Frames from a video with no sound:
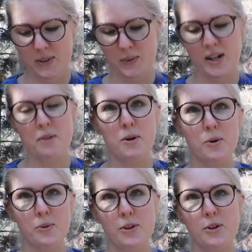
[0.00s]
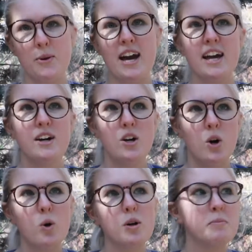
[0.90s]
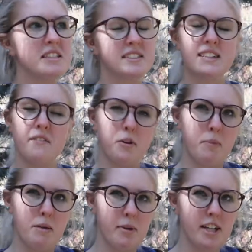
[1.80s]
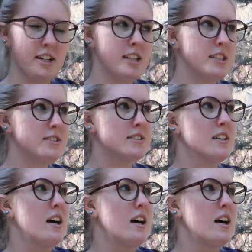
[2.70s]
where it won't roll away or be discovered by predators.